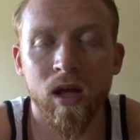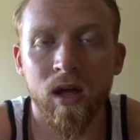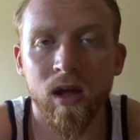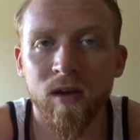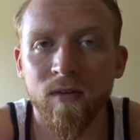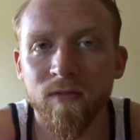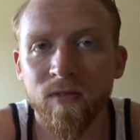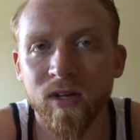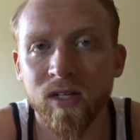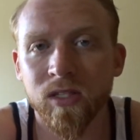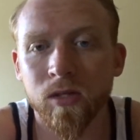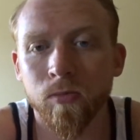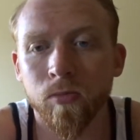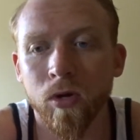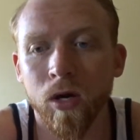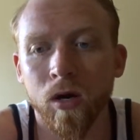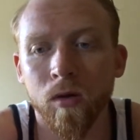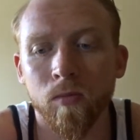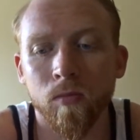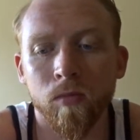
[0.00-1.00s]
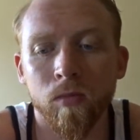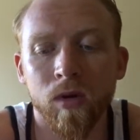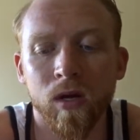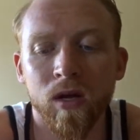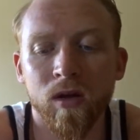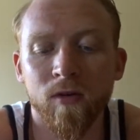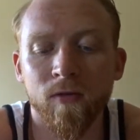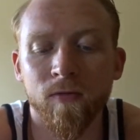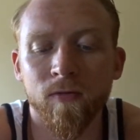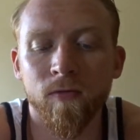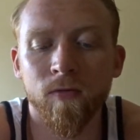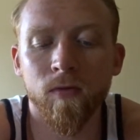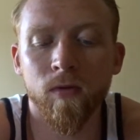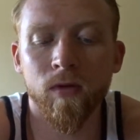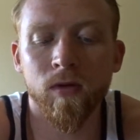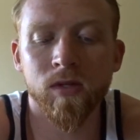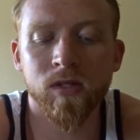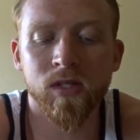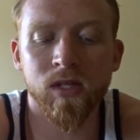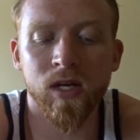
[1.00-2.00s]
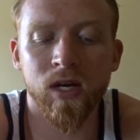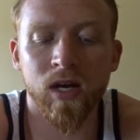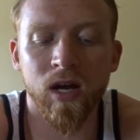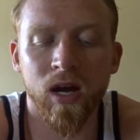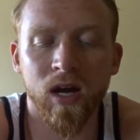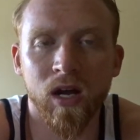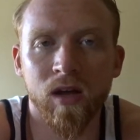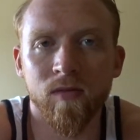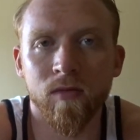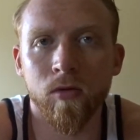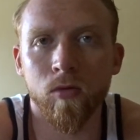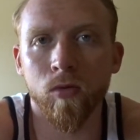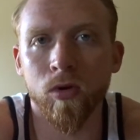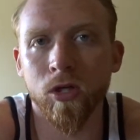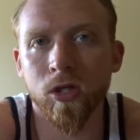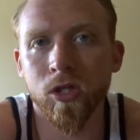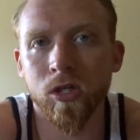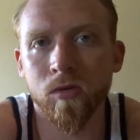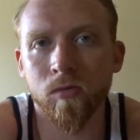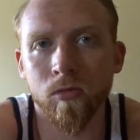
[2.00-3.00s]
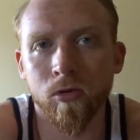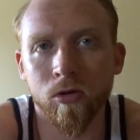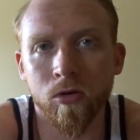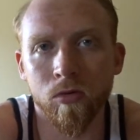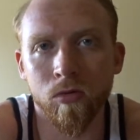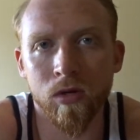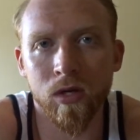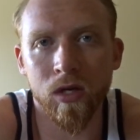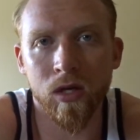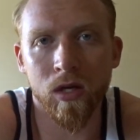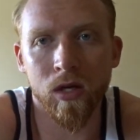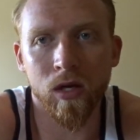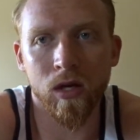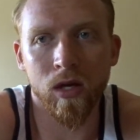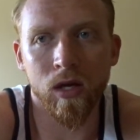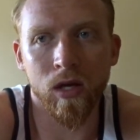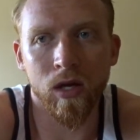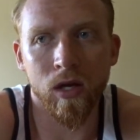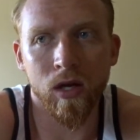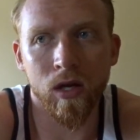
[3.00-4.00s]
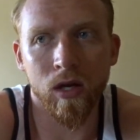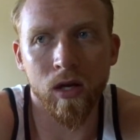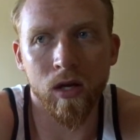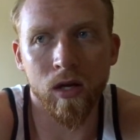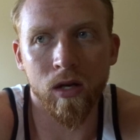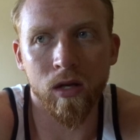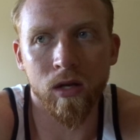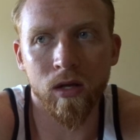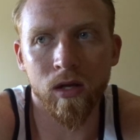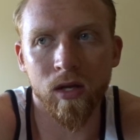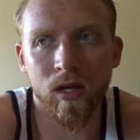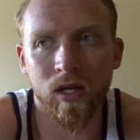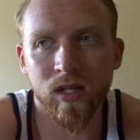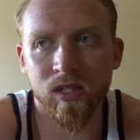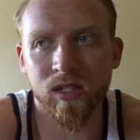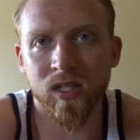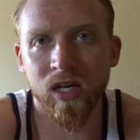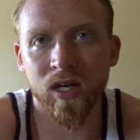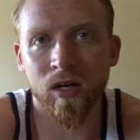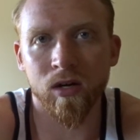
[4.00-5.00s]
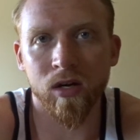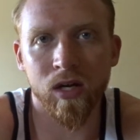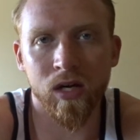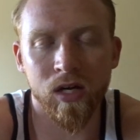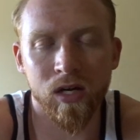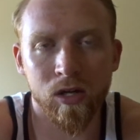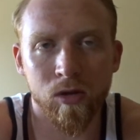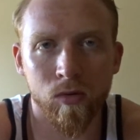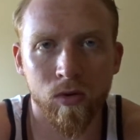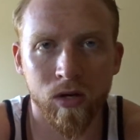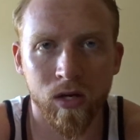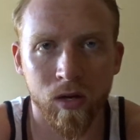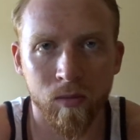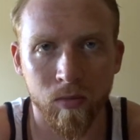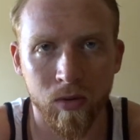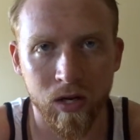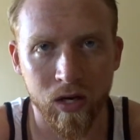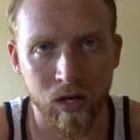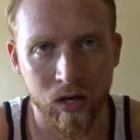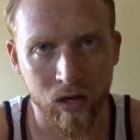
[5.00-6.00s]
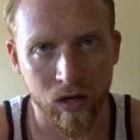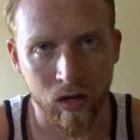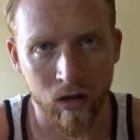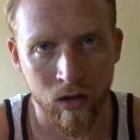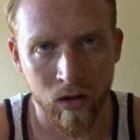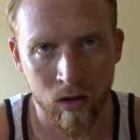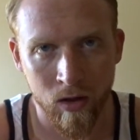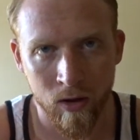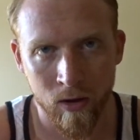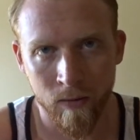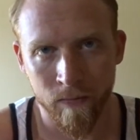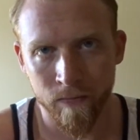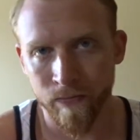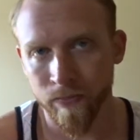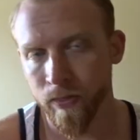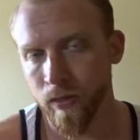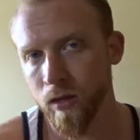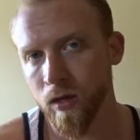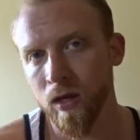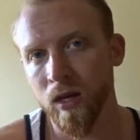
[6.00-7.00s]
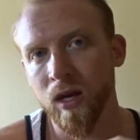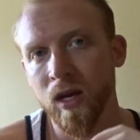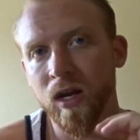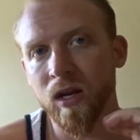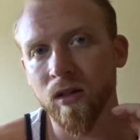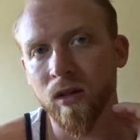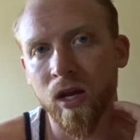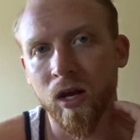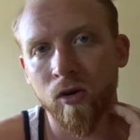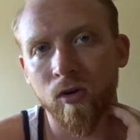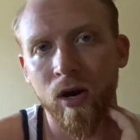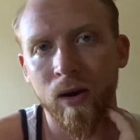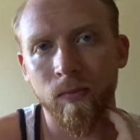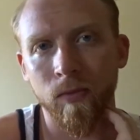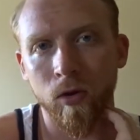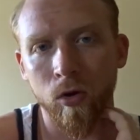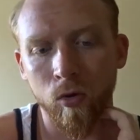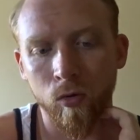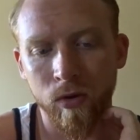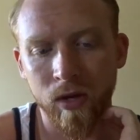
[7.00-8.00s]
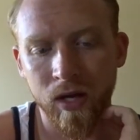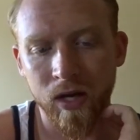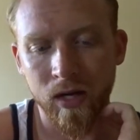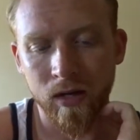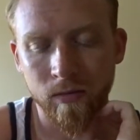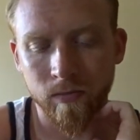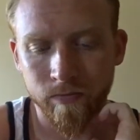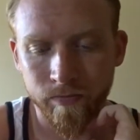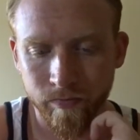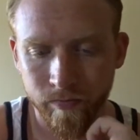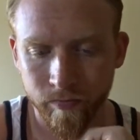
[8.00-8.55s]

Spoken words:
If that's a problem, if say I give you 1 cheat meal a week and it's Saturday and you end up eating like crap the whole day,